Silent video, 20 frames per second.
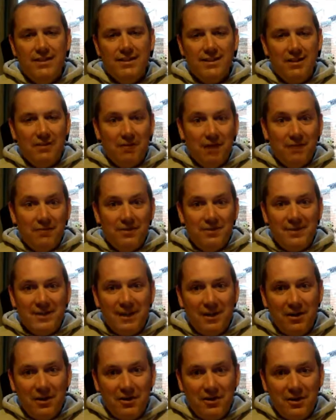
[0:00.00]
I'm going
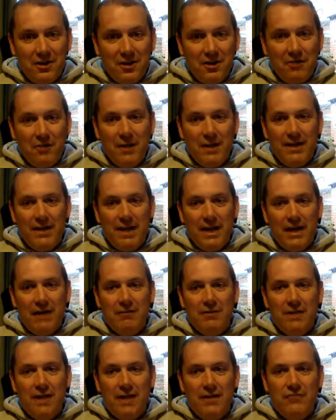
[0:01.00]
to go away now
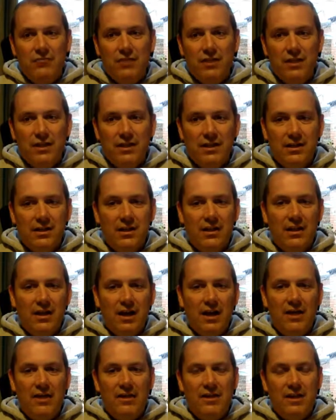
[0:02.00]
and get a drink
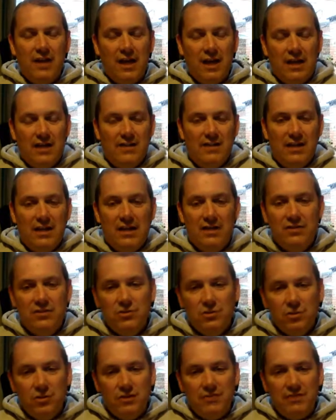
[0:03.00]
and
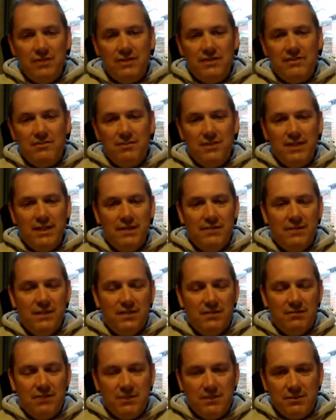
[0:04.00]
enjoy the rest of my
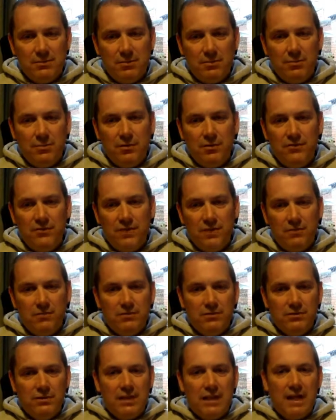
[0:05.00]
evening, the rest of my birthday.
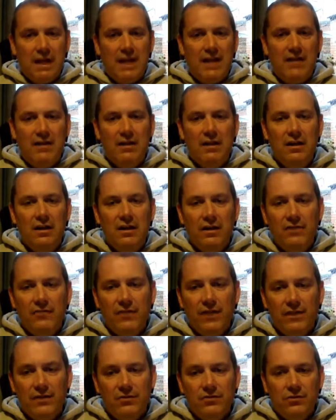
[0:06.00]
Once again,
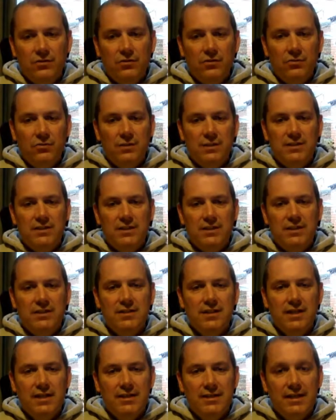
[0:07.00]
thanks for all the
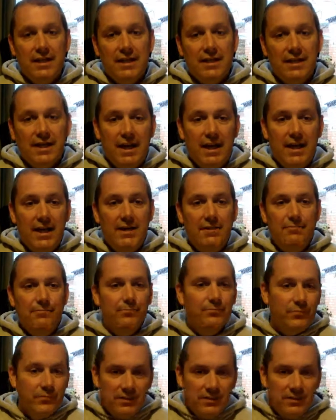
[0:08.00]
wishes. Take care.